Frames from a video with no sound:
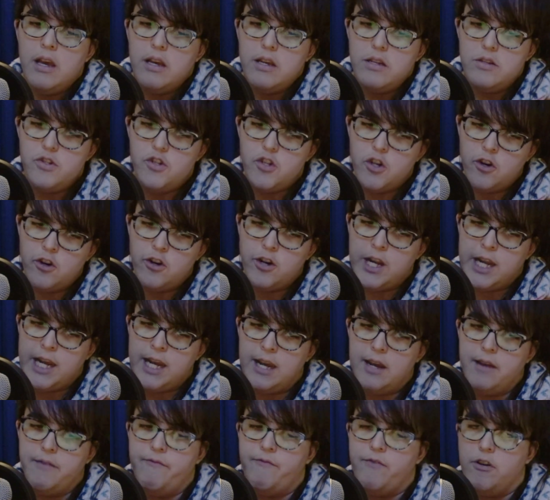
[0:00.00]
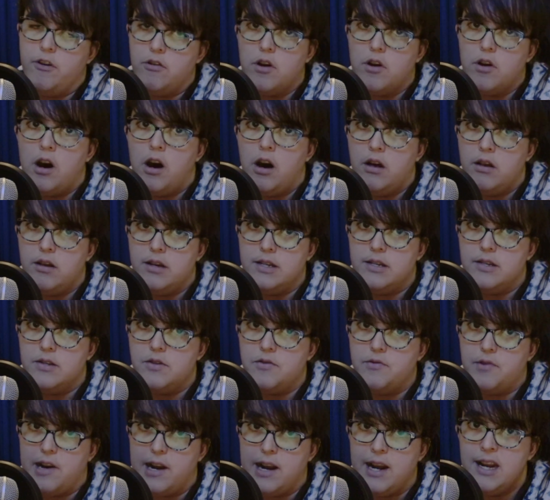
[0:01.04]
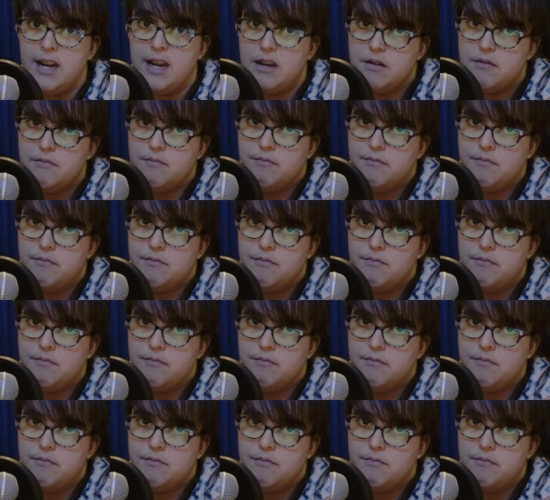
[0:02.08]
Journey, and Phil Collins, right?